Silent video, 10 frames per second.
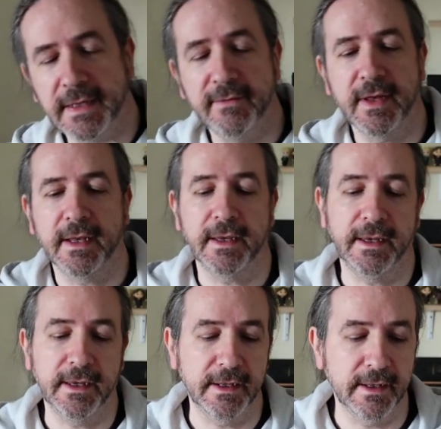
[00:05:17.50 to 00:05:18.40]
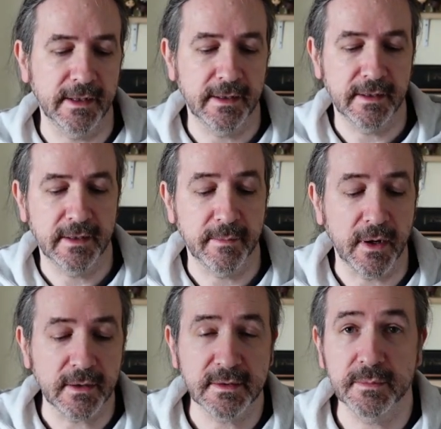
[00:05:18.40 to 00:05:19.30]
leave that in the
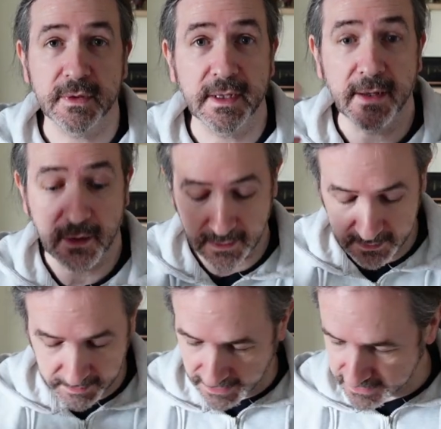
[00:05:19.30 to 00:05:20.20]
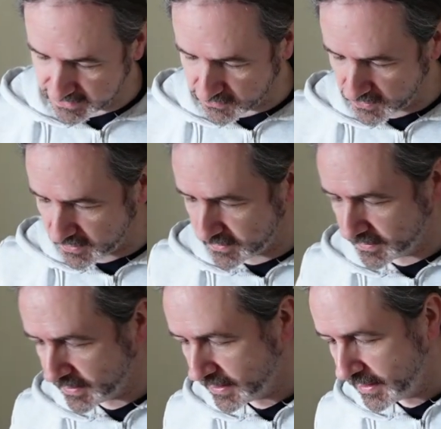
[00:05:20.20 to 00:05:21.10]
box and put it out on display somewhere.
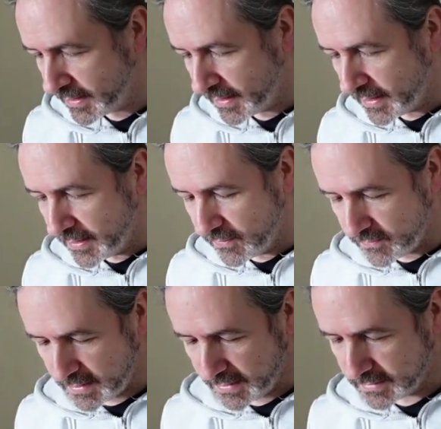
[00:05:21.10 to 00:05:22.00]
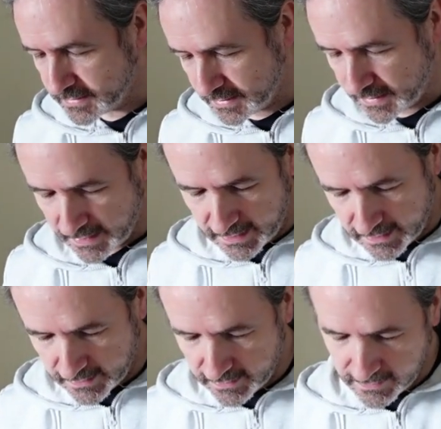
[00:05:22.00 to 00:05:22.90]
What else did I get
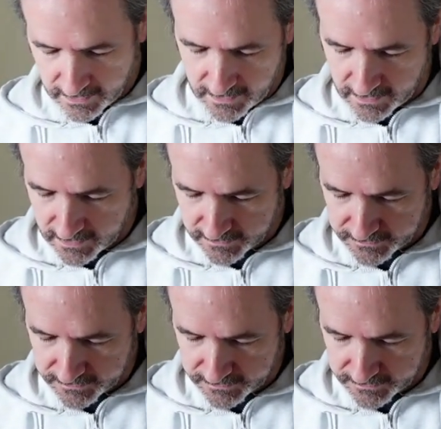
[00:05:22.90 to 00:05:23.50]
in here?